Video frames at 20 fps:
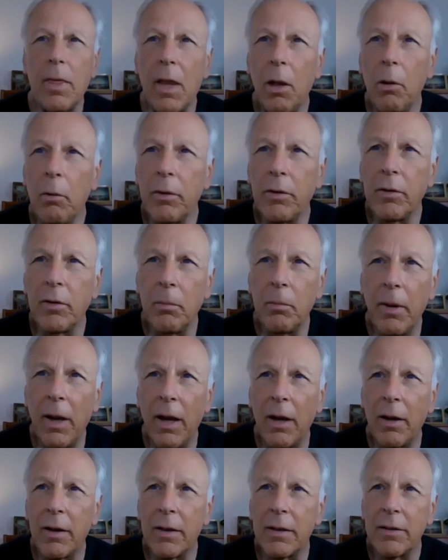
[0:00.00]
was
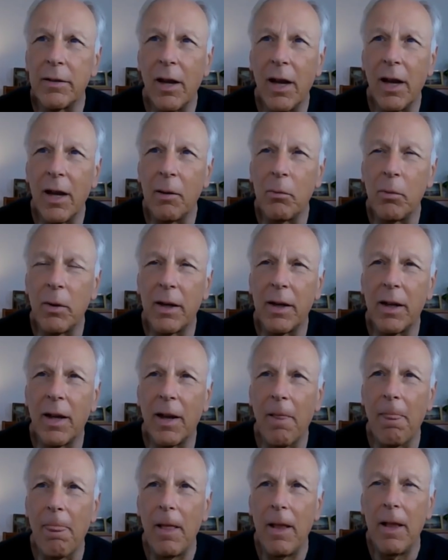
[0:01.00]
about a time when
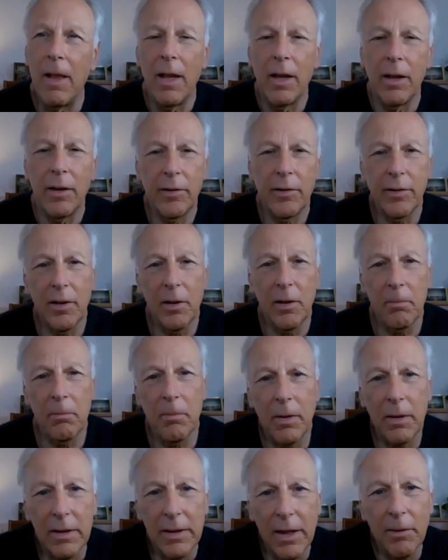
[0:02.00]
uh, some
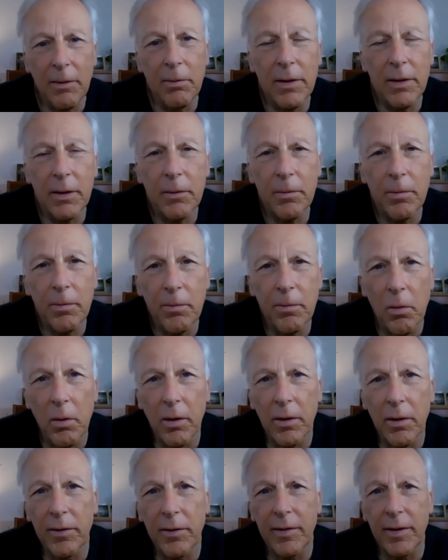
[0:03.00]
malevolent
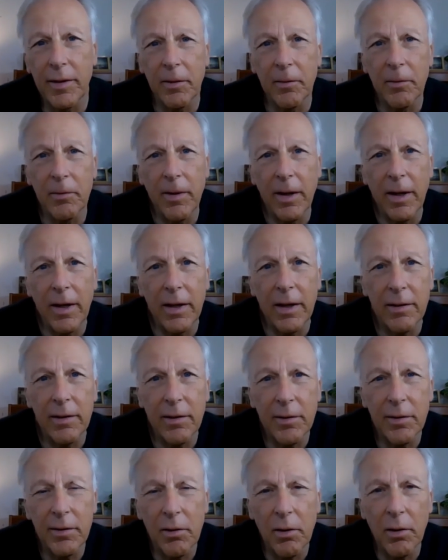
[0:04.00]
force invaded
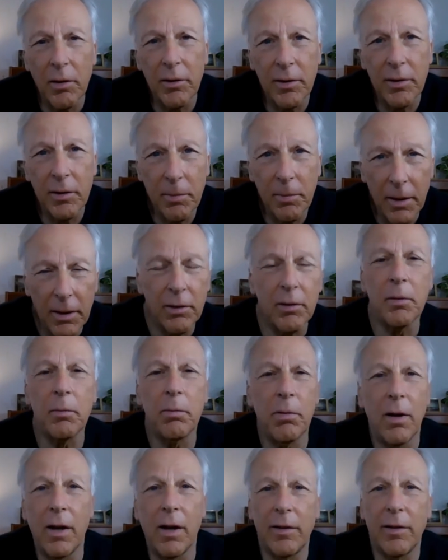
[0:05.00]
the Starship
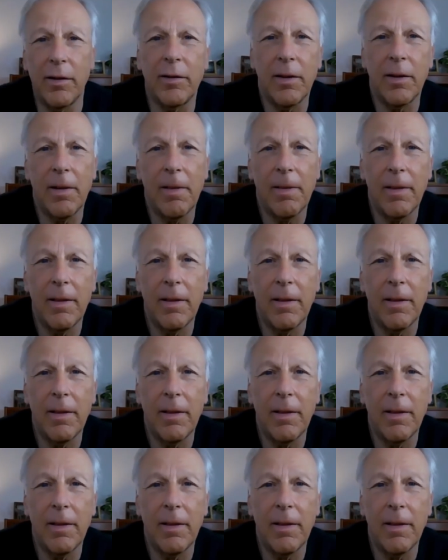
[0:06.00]
Enterprise